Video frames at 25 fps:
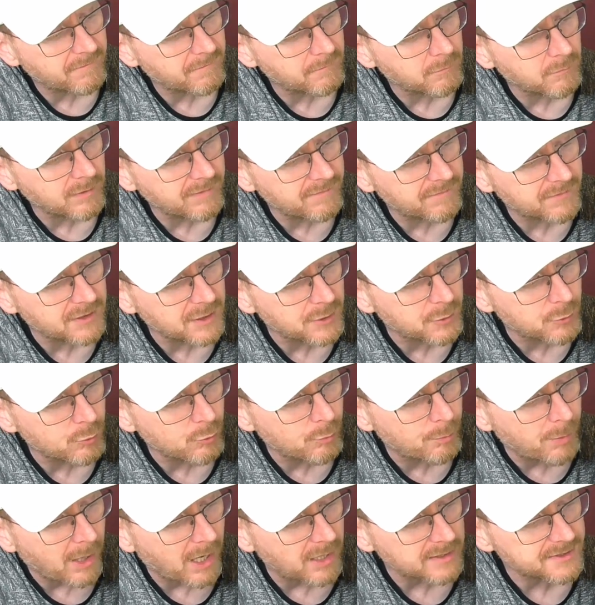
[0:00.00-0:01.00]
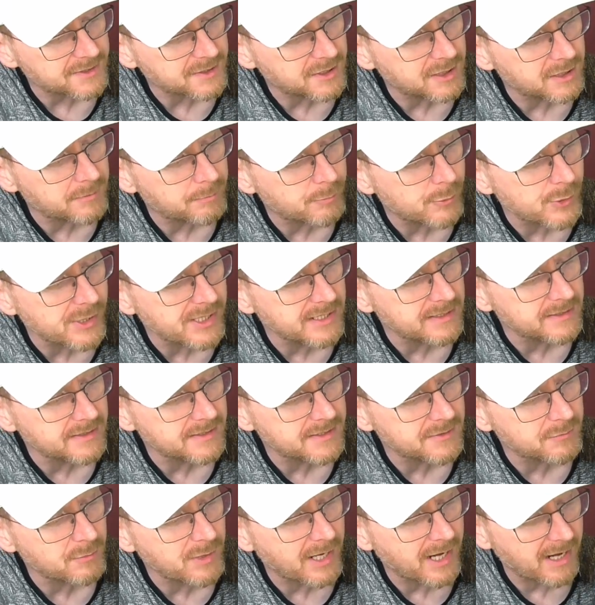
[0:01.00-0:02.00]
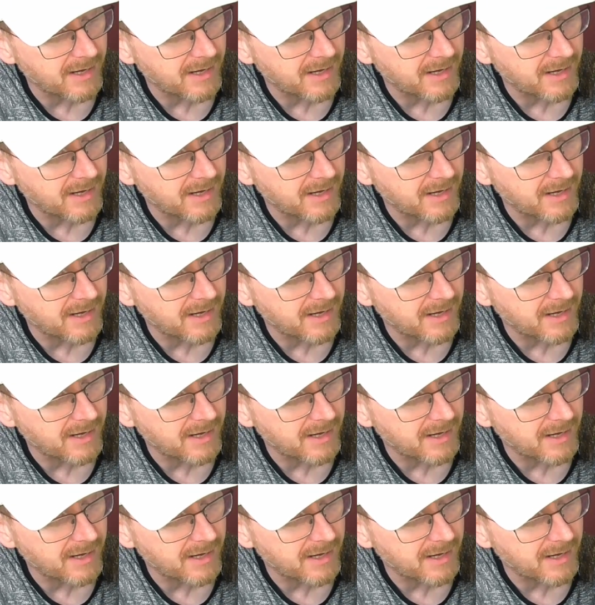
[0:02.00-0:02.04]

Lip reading: with the 2 basket prints, we